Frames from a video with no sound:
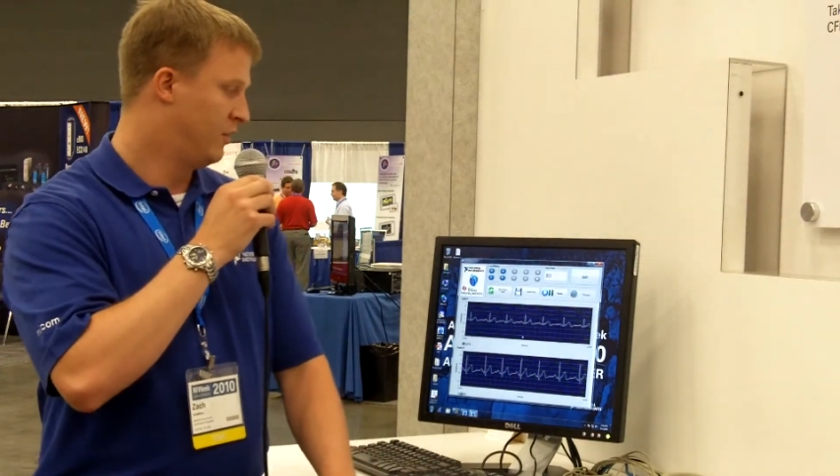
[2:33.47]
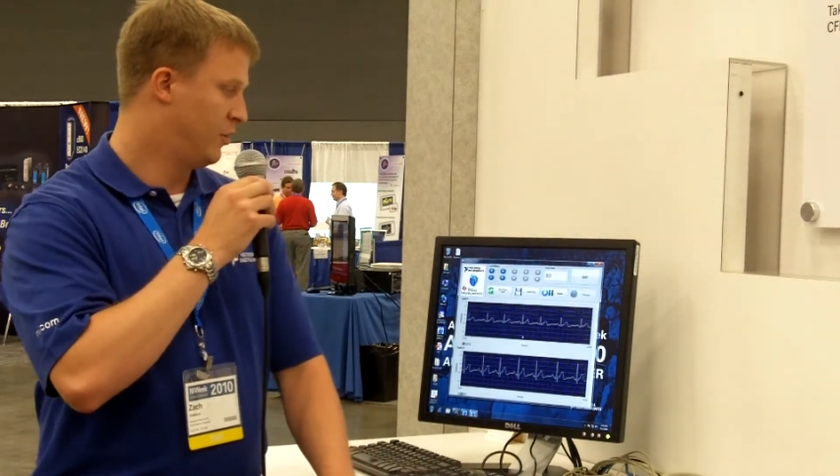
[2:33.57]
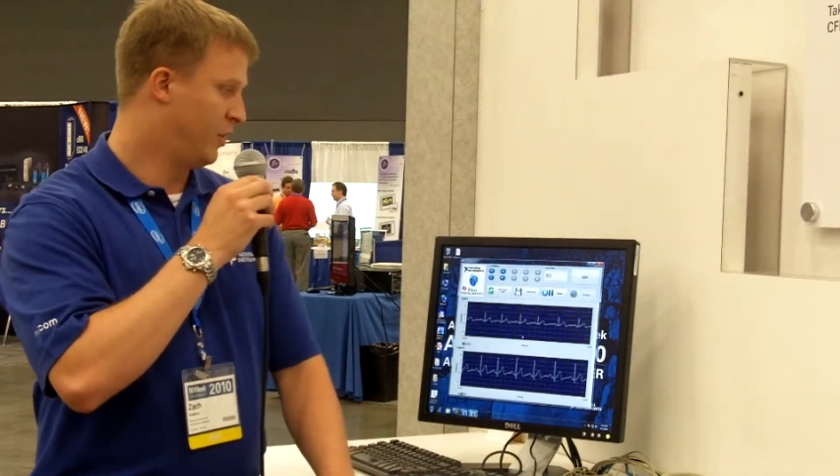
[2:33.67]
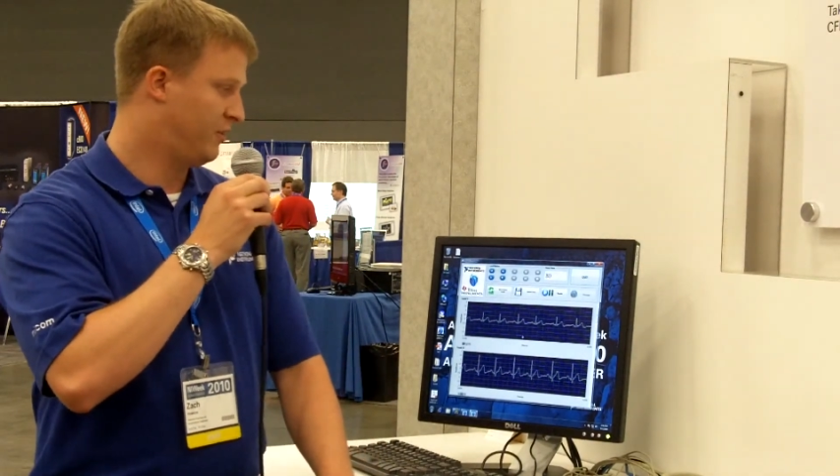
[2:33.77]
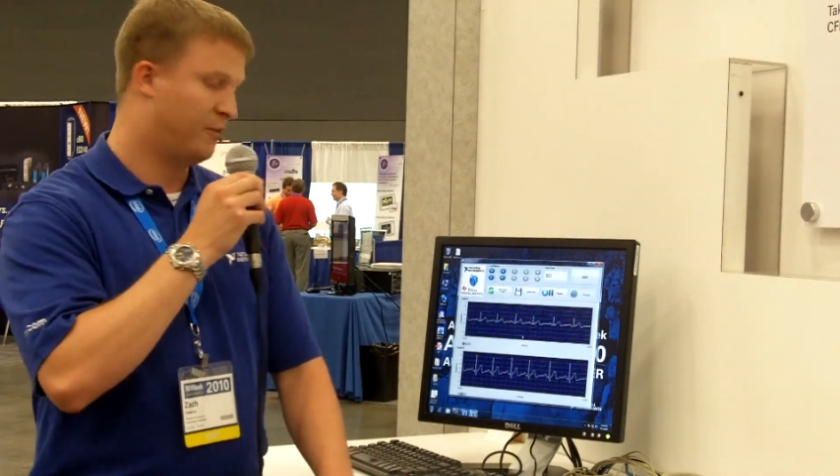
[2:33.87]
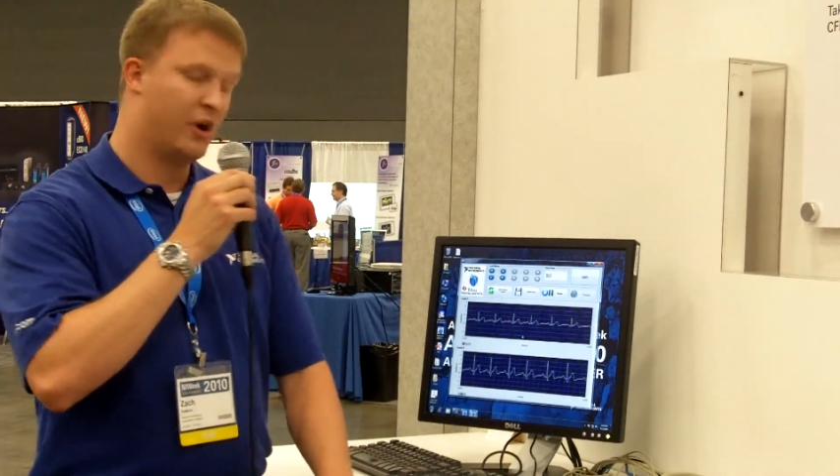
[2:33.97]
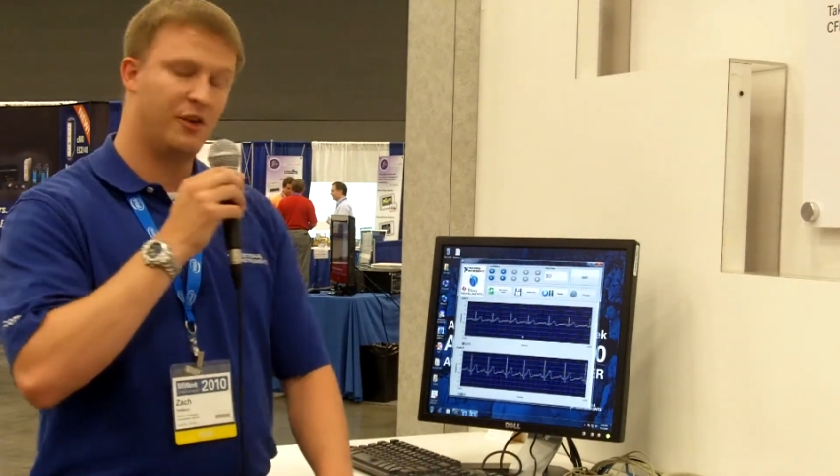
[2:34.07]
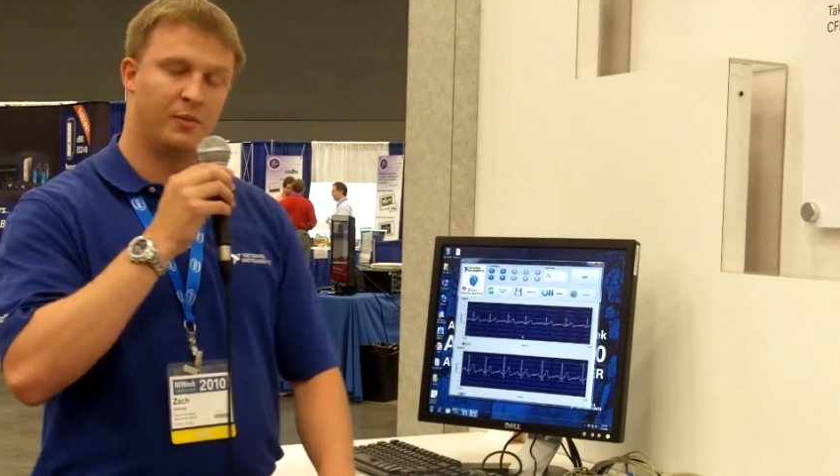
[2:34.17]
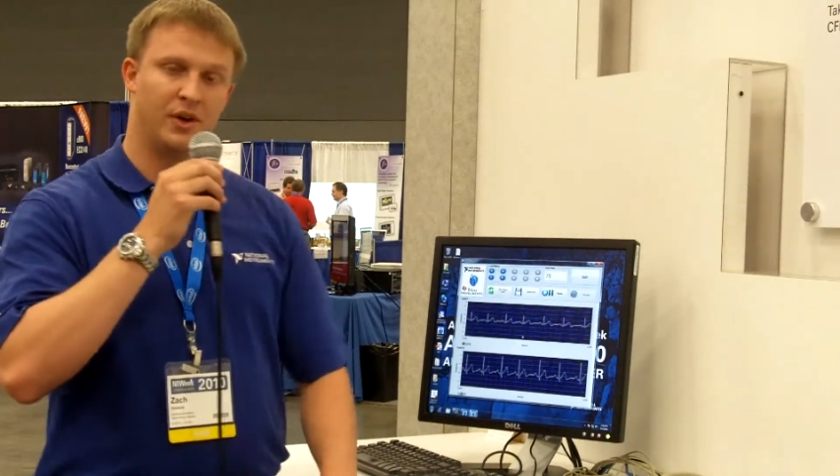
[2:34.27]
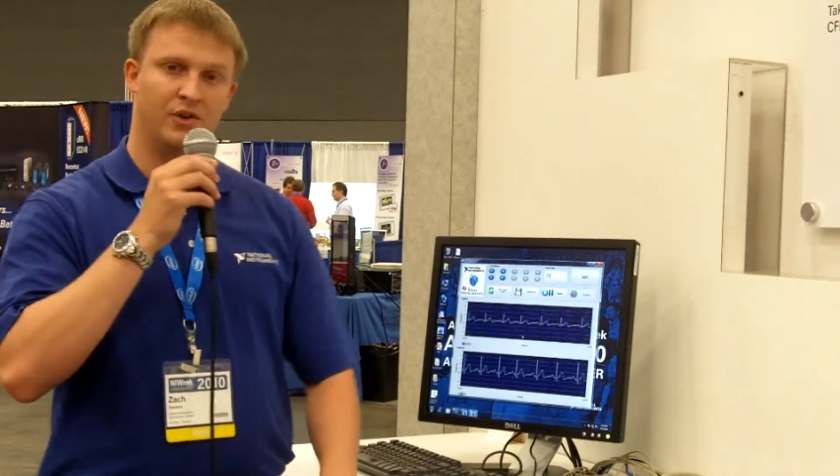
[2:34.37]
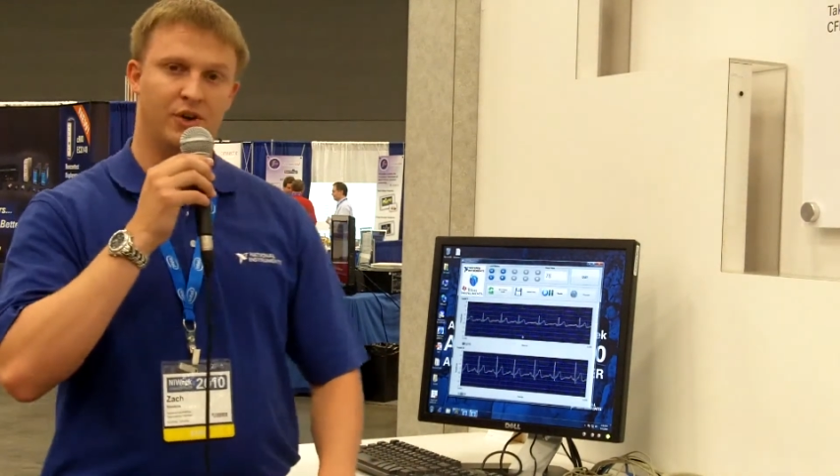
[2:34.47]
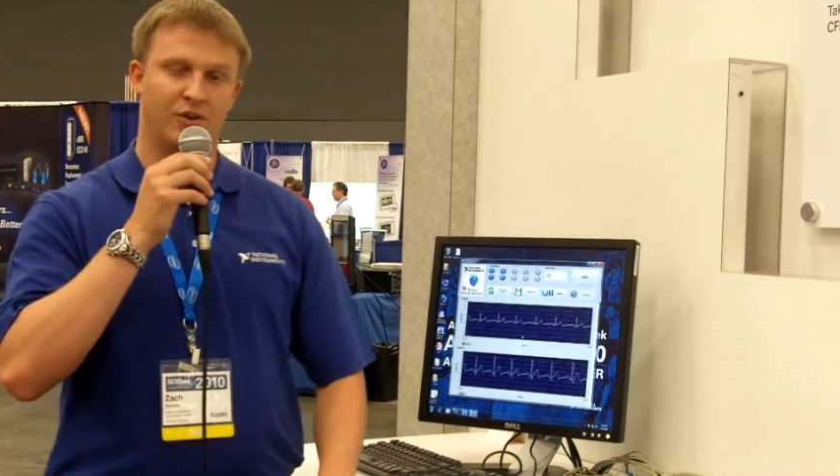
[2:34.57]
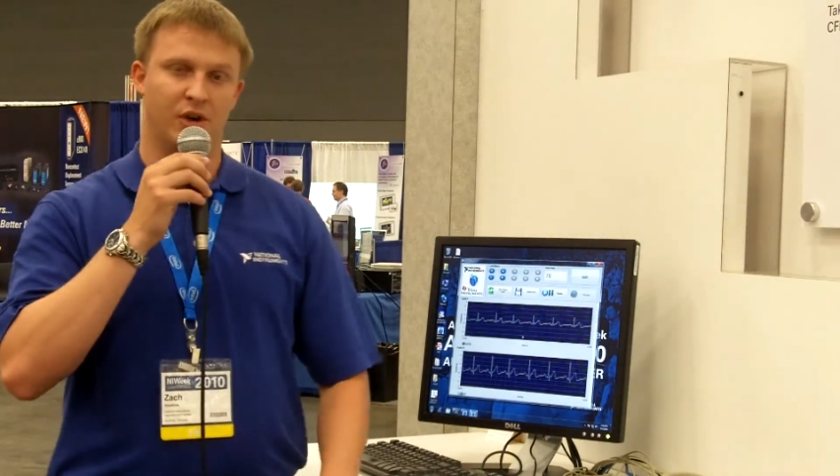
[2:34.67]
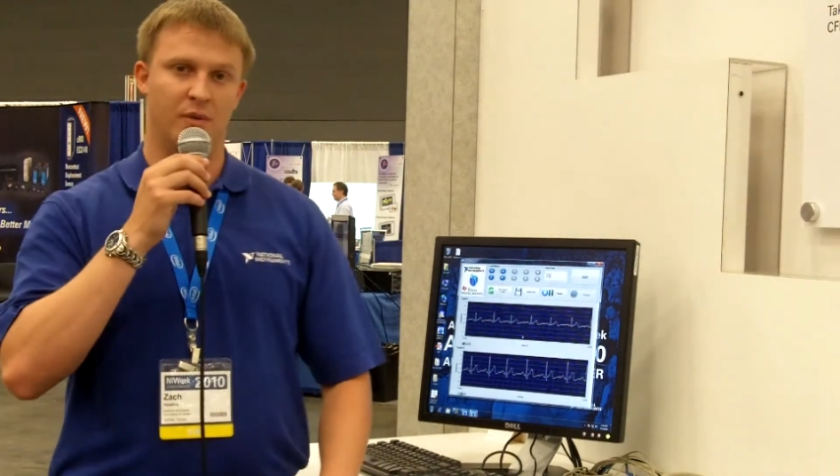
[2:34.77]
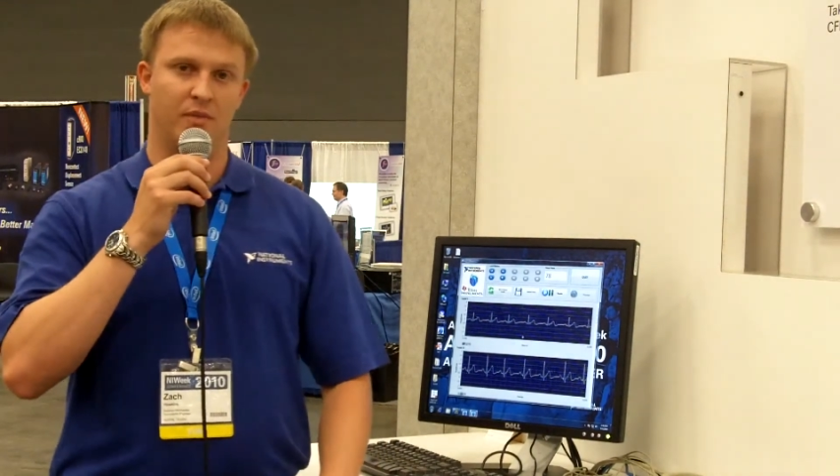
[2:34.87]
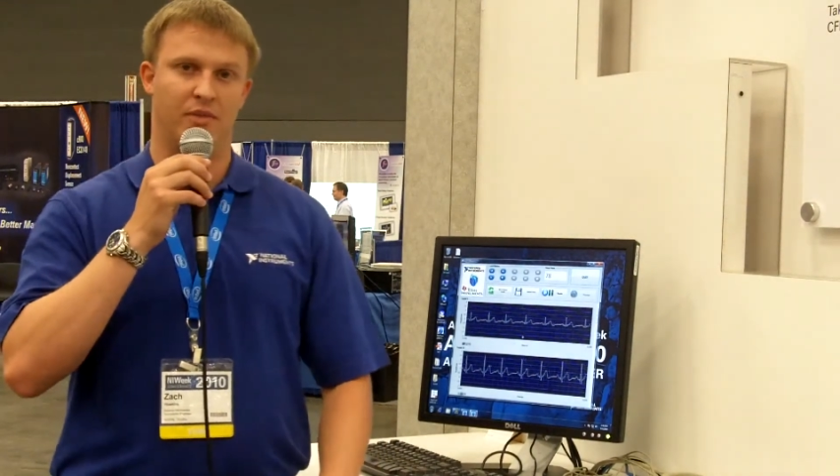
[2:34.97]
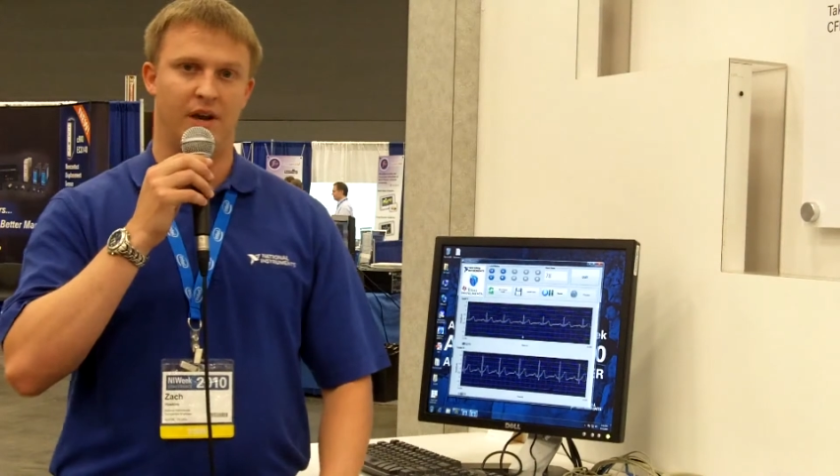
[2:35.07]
So once the pause button shows up,